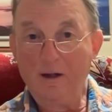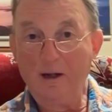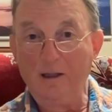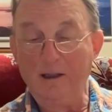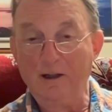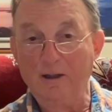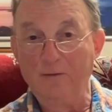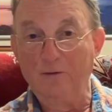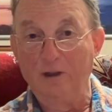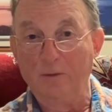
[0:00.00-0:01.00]
any kind
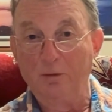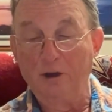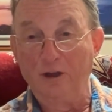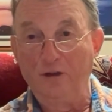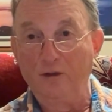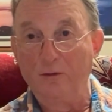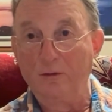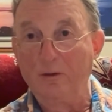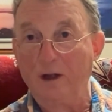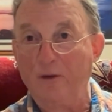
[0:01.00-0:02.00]
of deliberation
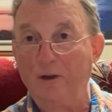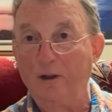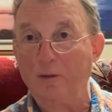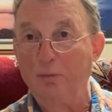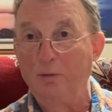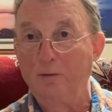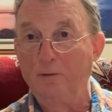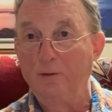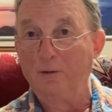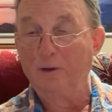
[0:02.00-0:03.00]
or ethical
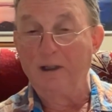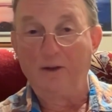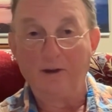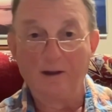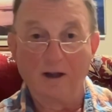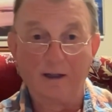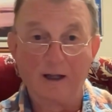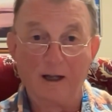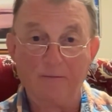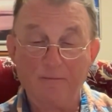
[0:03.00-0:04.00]
approval or anything like
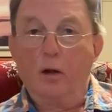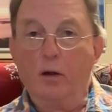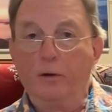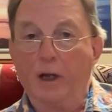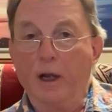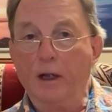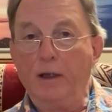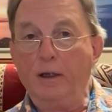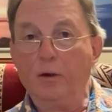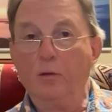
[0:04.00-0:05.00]
that.
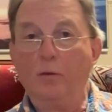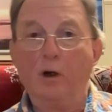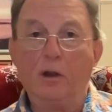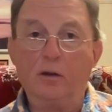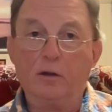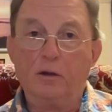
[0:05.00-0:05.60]
Okay, well,